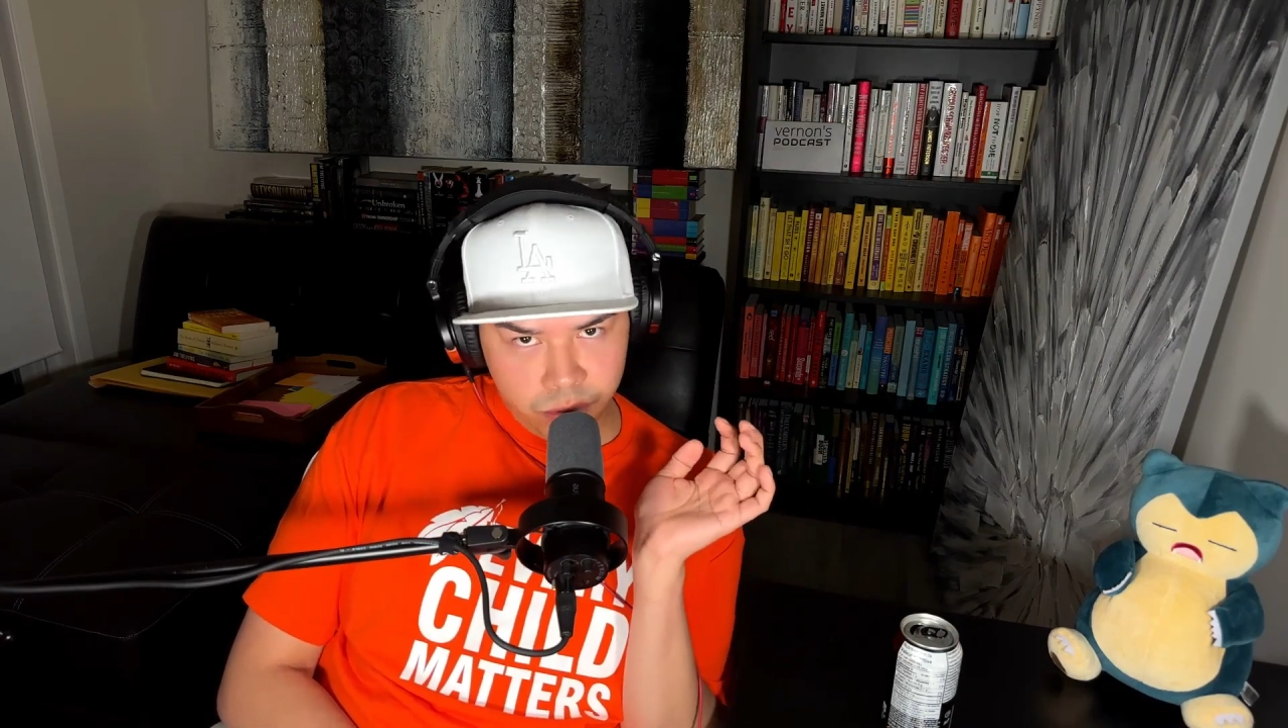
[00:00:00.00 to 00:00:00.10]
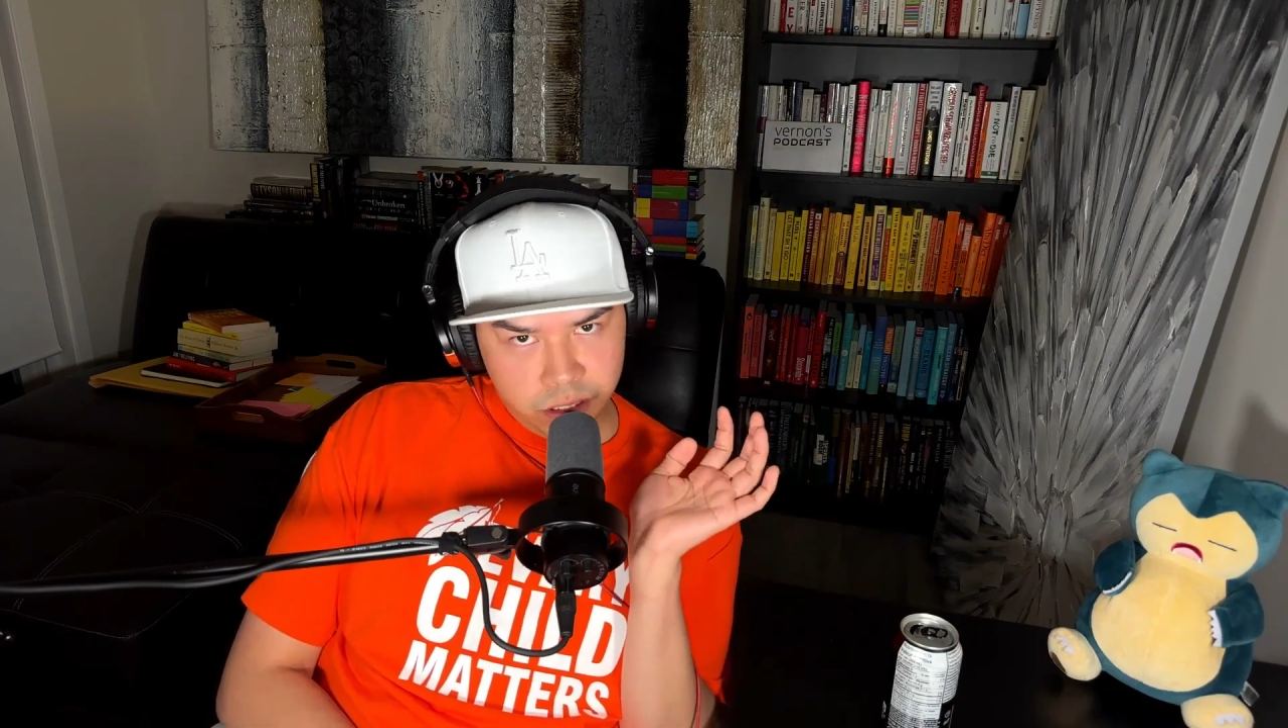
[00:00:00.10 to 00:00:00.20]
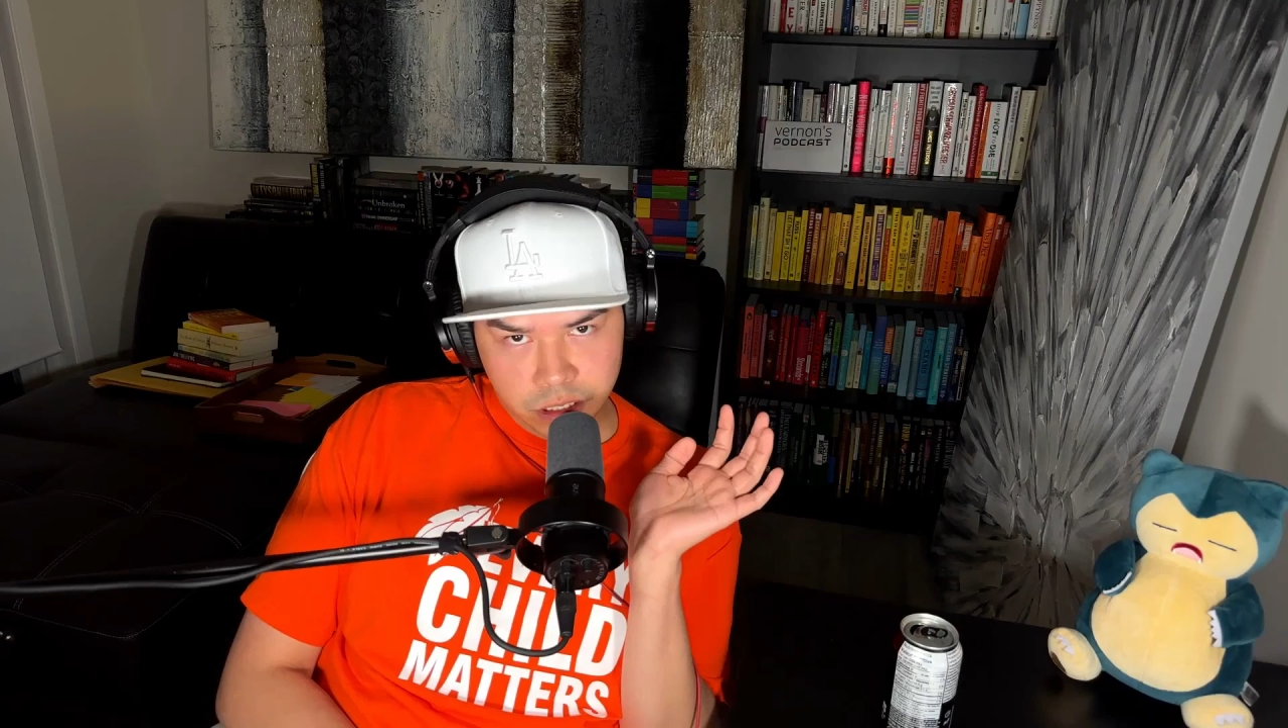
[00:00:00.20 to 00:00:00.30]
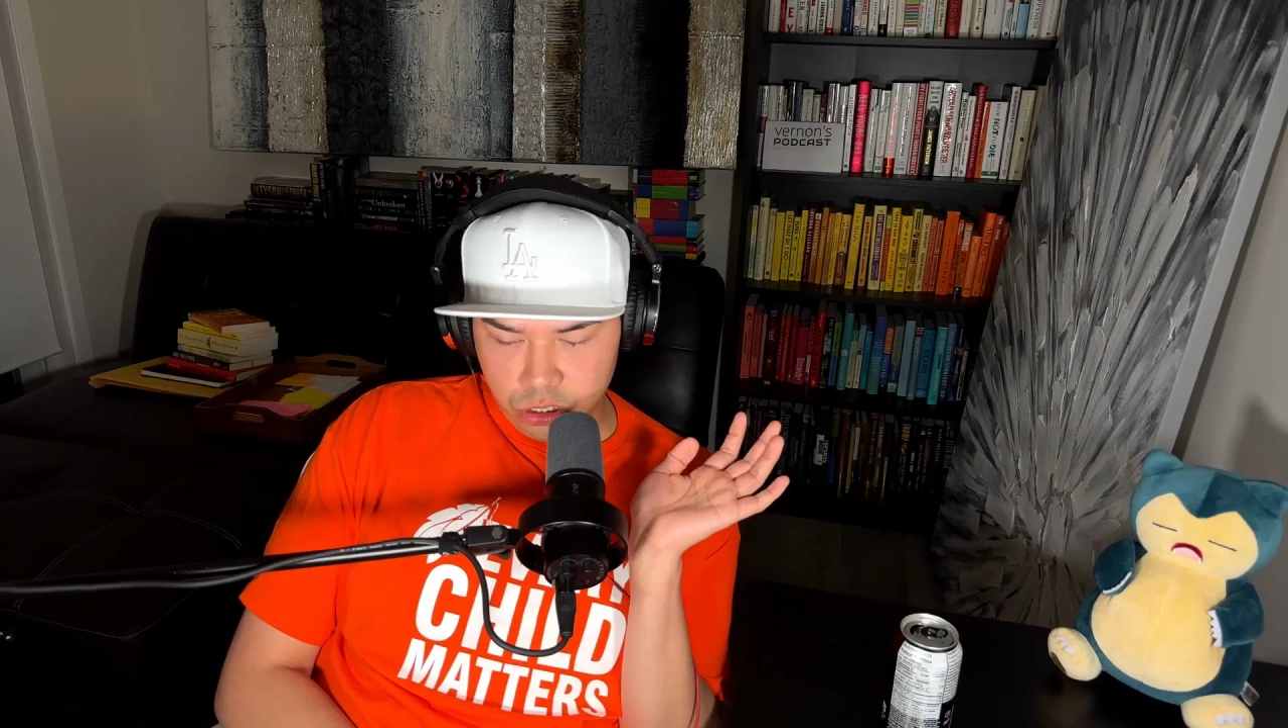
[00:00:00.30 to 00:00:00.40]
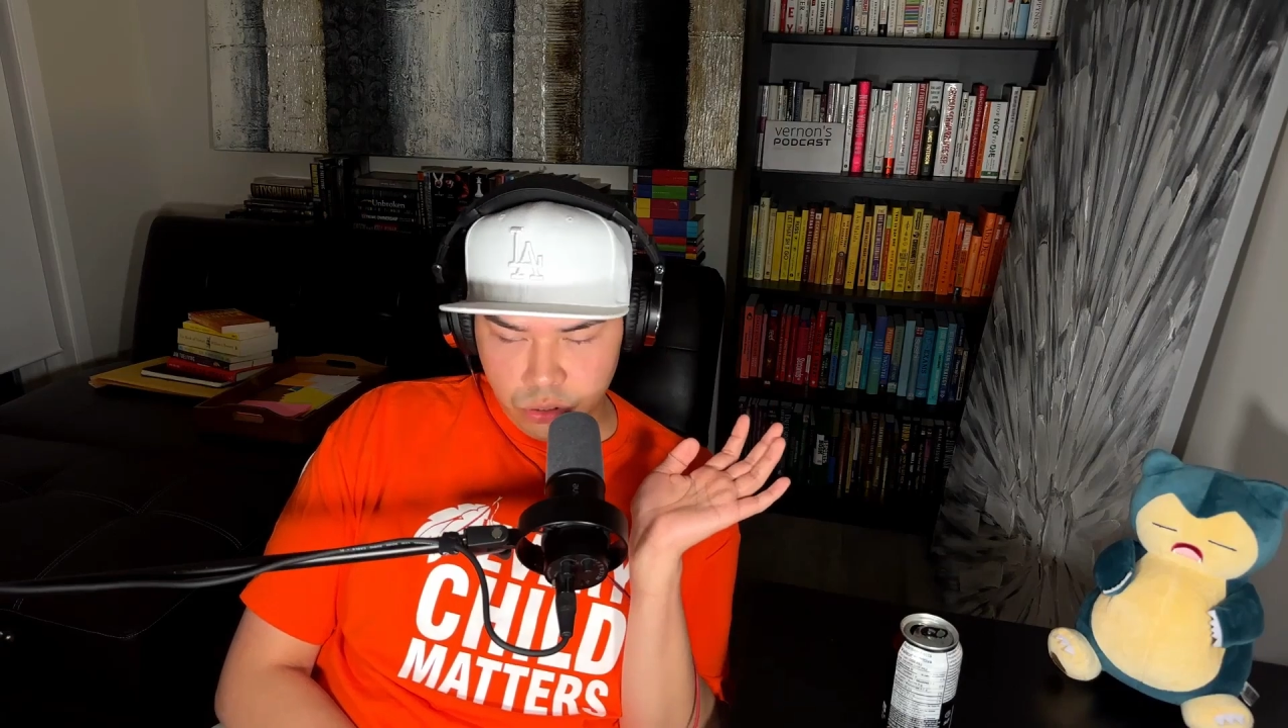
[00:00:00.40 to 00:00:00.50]
to
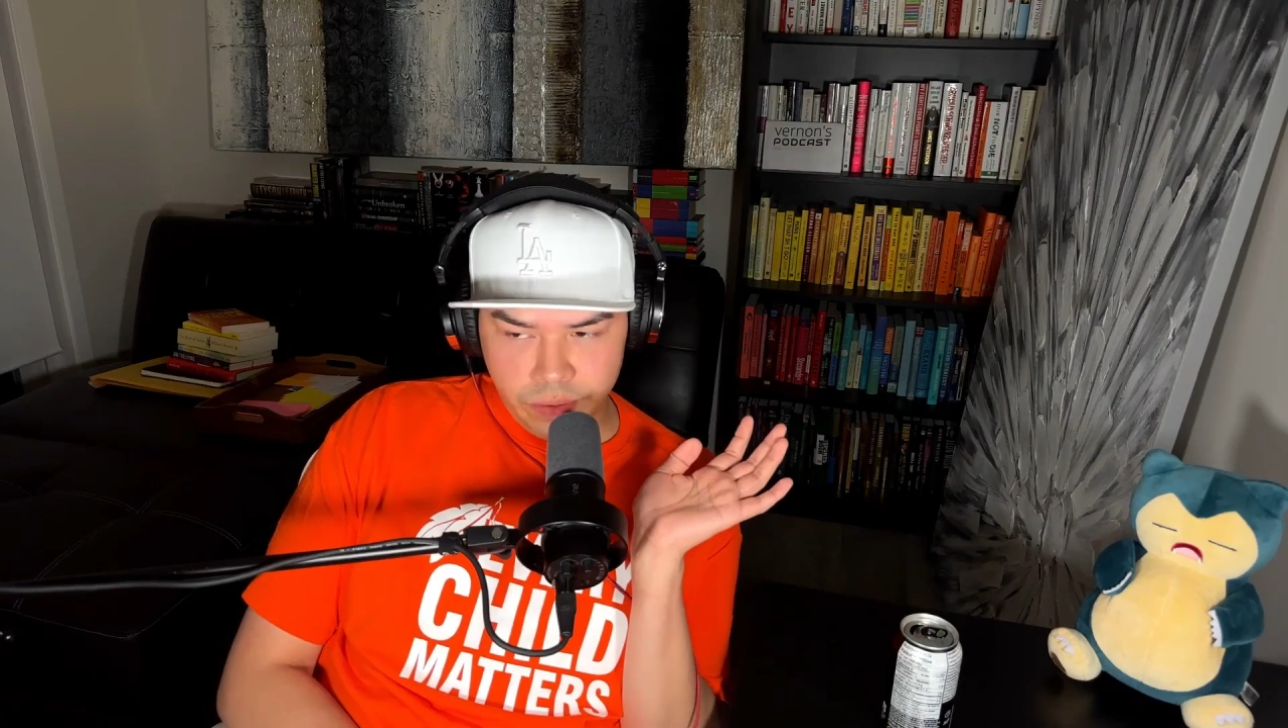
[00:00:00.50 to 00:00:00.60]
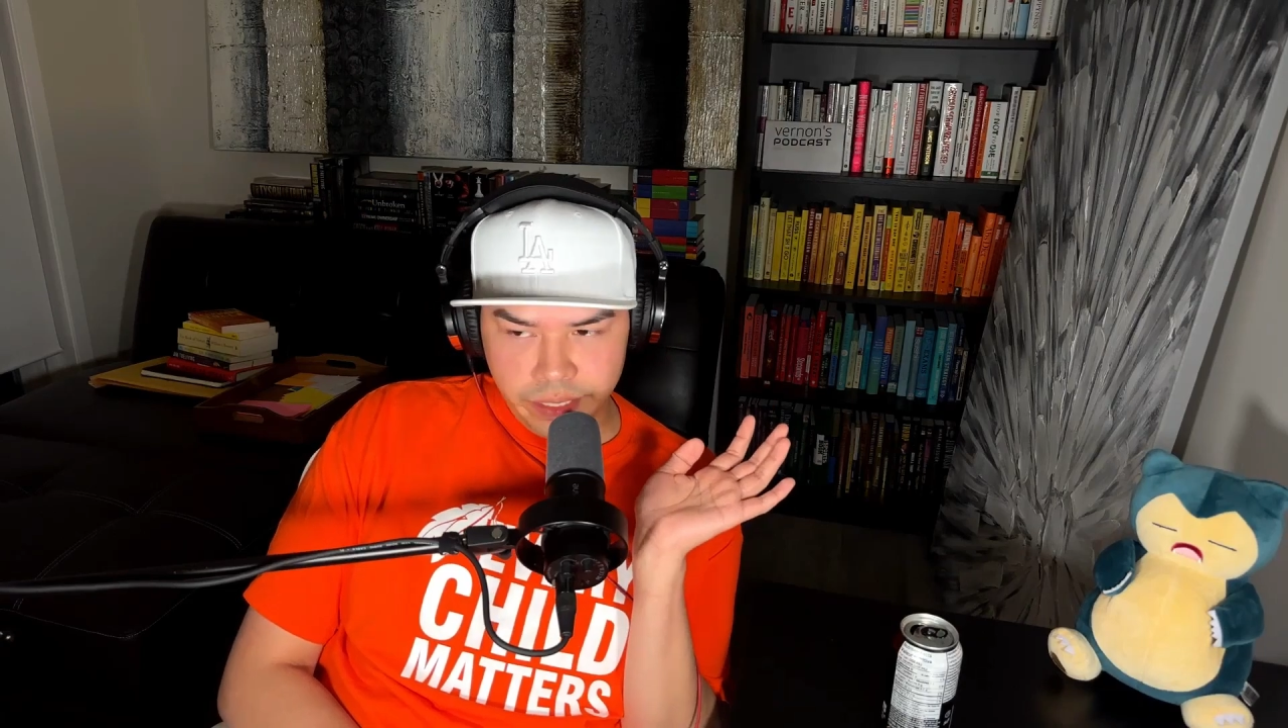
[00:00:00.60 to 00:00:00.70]
the story,